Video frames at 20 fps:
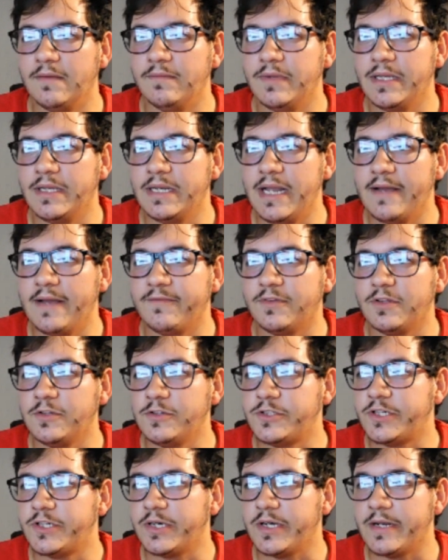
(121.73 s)
an
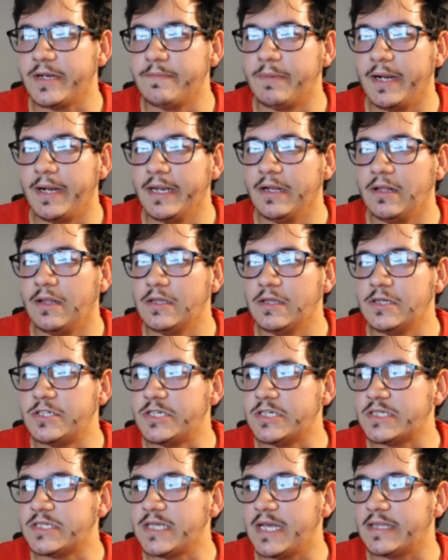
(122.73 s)
evolutionary
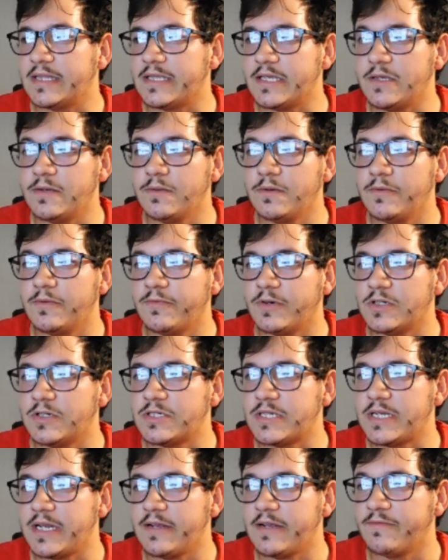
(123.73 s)
biologist at the
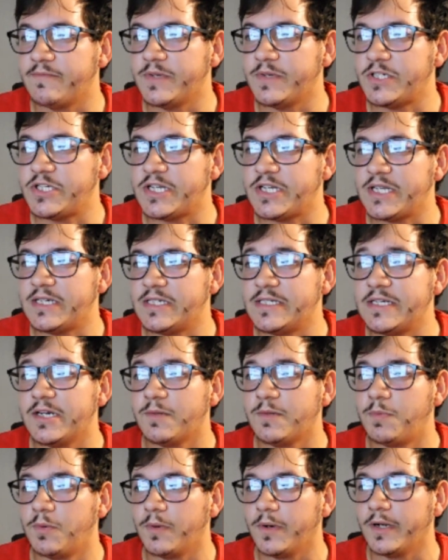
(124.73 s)
University of Michigan
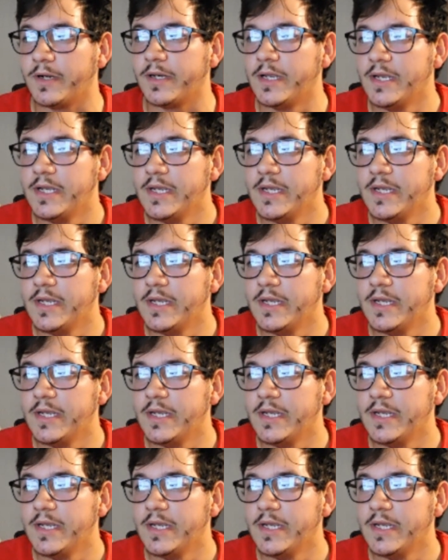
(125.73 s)
Dearborn.